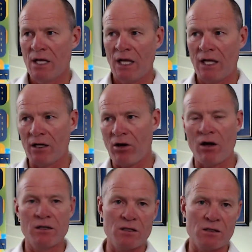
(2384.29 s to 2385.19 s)
and it
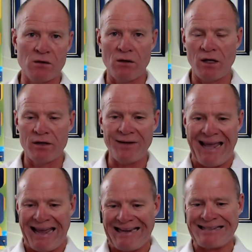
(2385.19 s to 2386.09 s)
causes a lot of
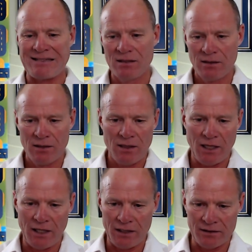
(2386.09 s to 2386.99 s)
angst
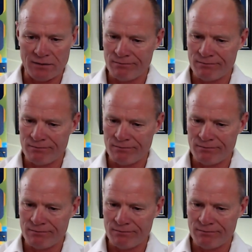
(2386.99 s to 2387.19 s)
and